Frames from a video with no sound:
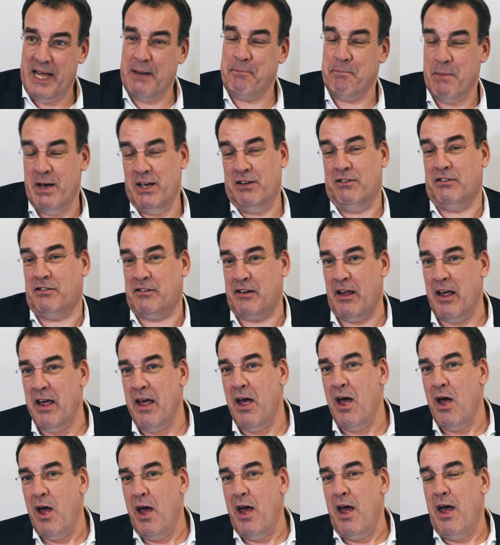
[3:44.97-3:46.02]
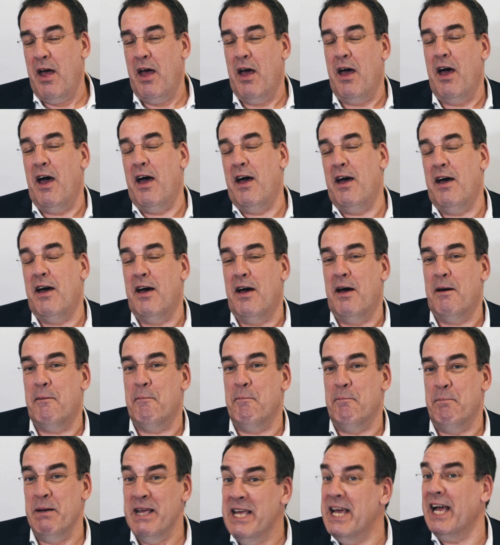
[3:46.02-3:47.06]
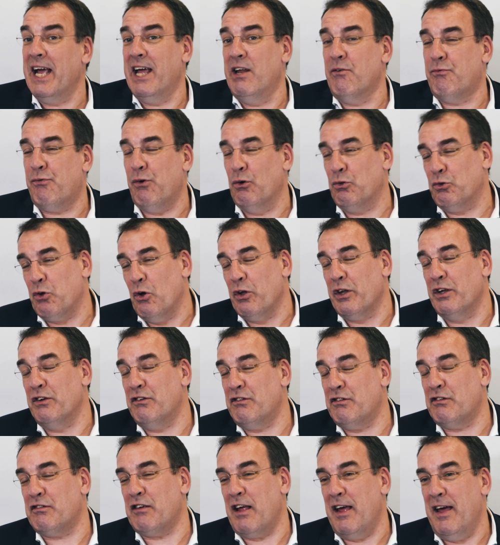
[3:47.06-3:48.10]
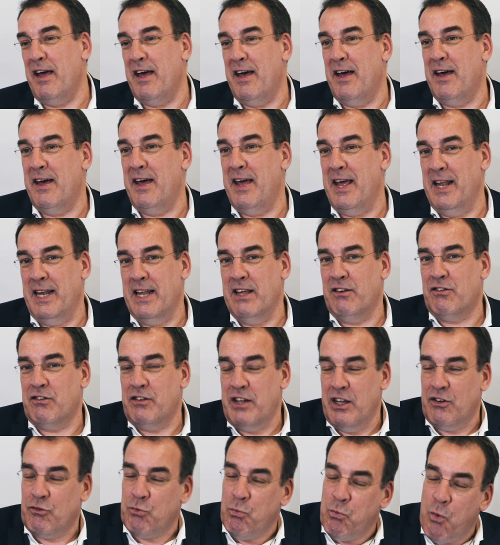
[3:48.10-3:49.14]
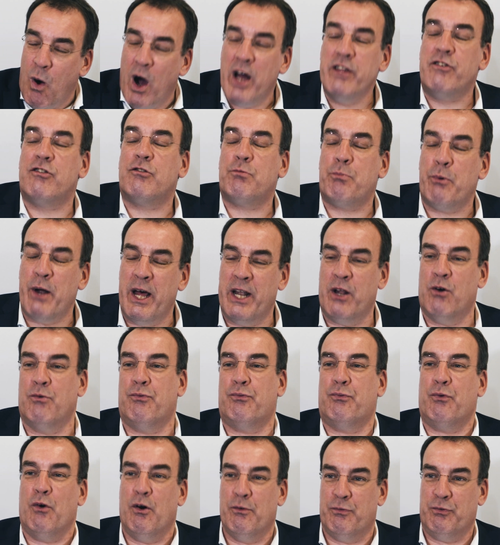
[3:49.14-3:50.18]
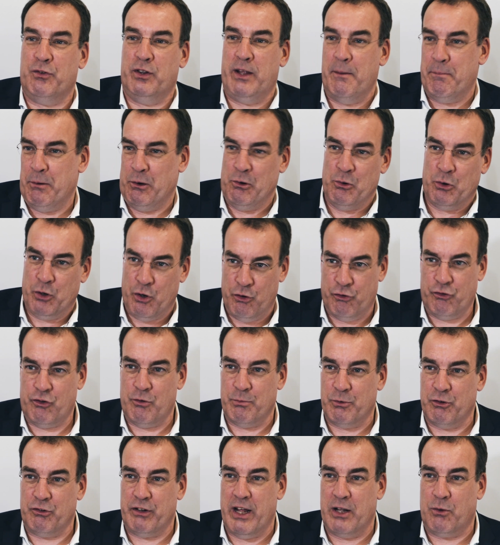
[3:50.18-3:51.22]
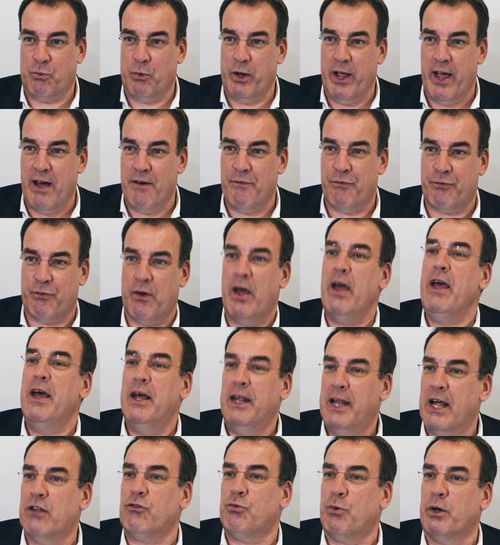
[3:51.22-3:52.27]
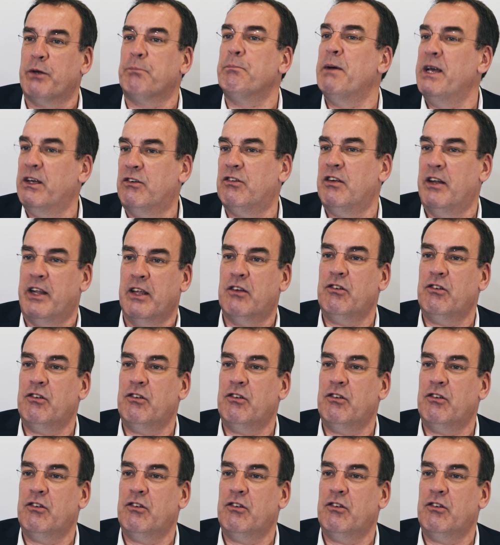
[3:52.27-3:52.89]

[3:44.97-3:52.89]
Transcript: that makes uh, being in Photonis uh, in this, this widespread of, of typical customers that we have, that's what makes it